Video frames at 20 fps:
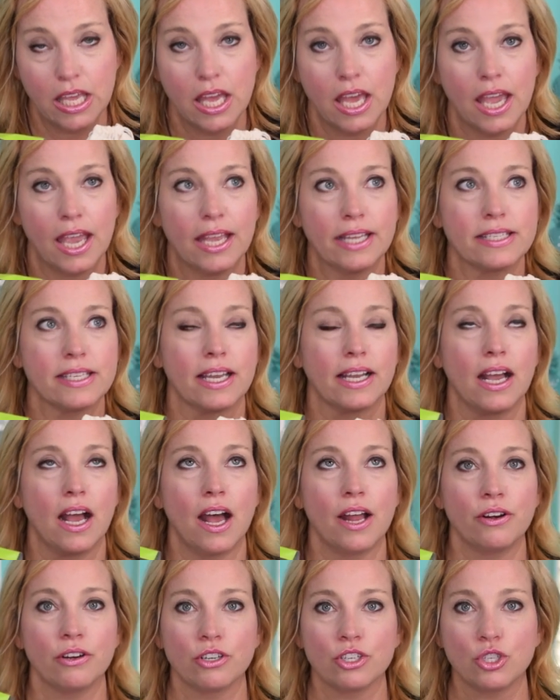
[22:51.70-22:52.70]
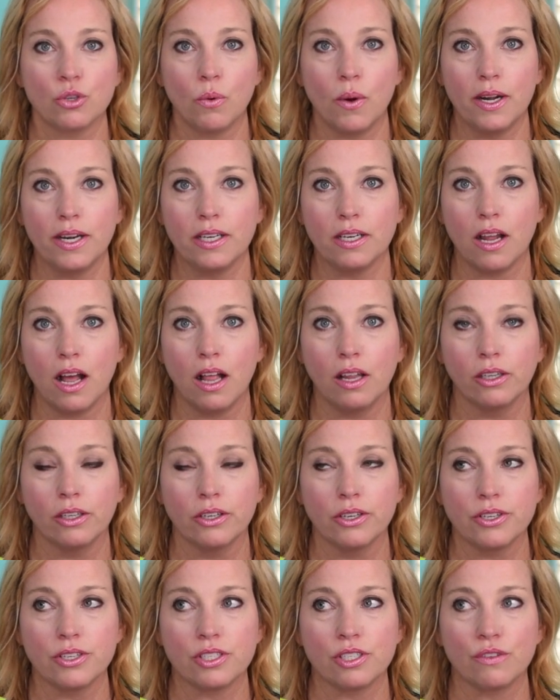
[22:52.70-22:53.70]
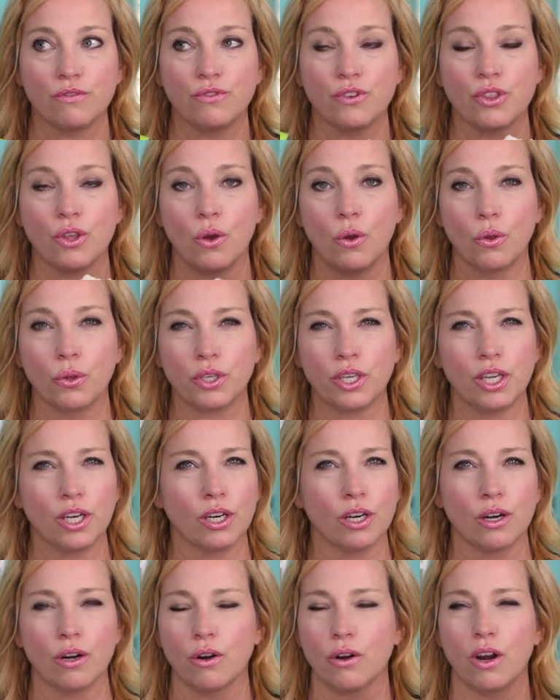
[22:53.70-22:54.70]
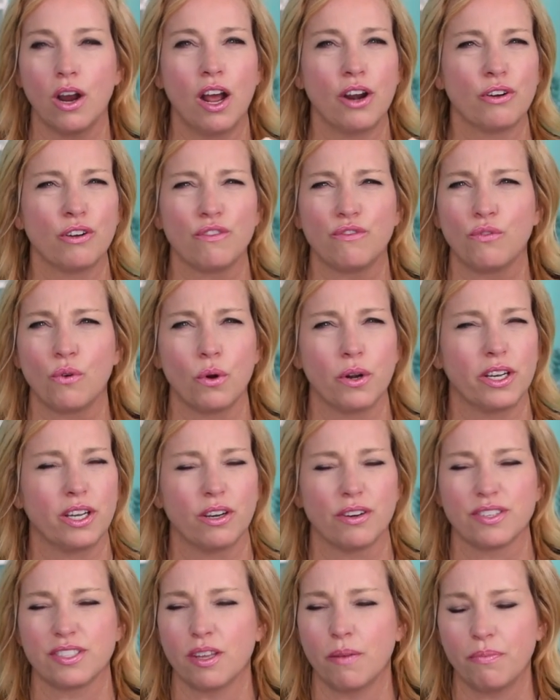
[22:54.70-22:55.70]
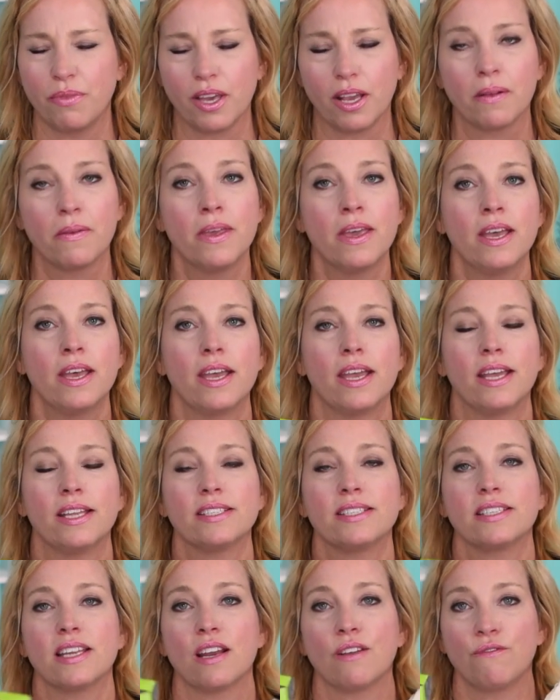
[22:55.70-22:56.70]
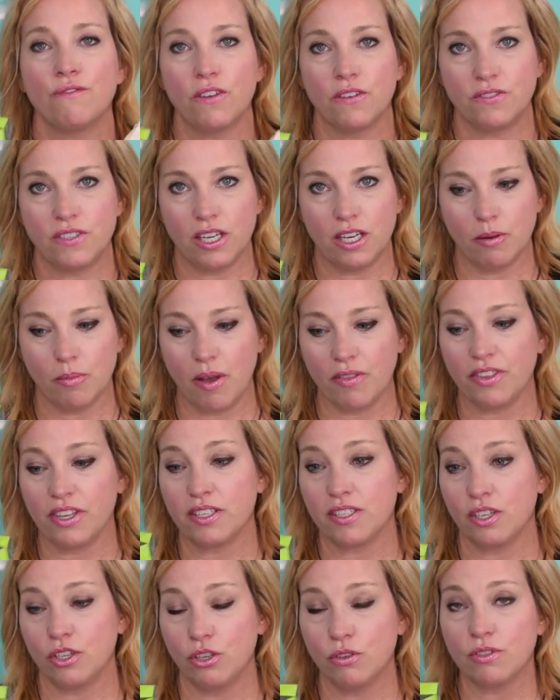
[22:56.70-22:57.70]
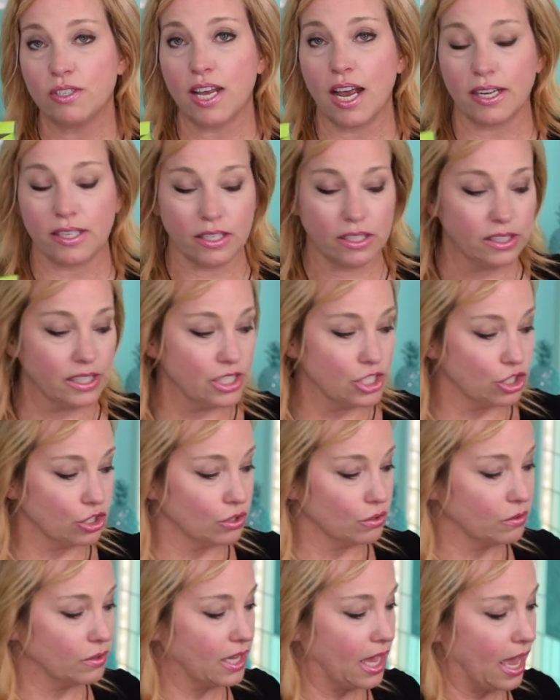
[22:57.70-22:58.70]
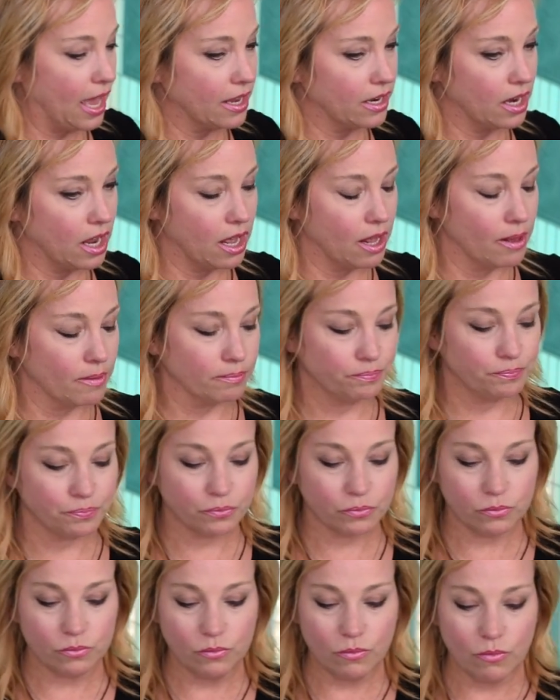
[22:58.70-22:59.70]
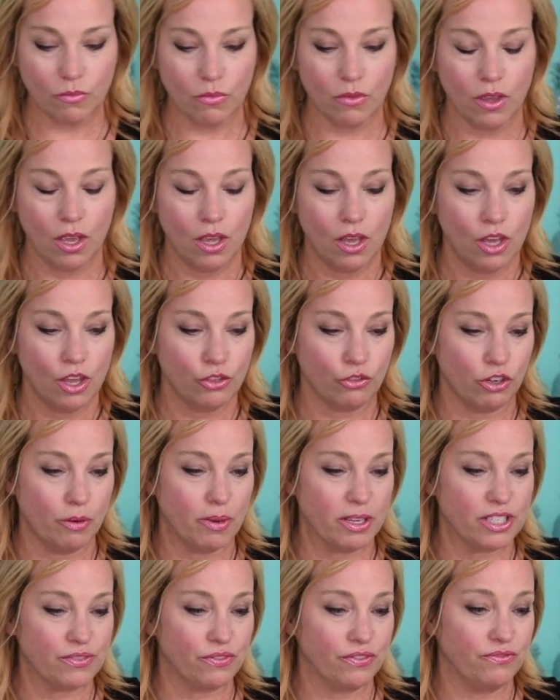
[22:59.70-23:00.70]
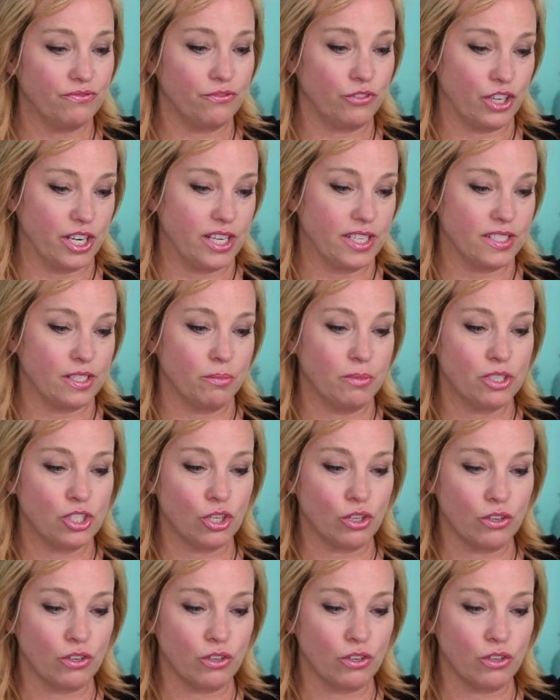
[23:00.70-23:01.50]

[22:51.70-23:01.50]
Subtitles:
It's like $120 for the whole year or $140 or something instead of $15 a month. And so you technically do get 3 months for free. So Mr.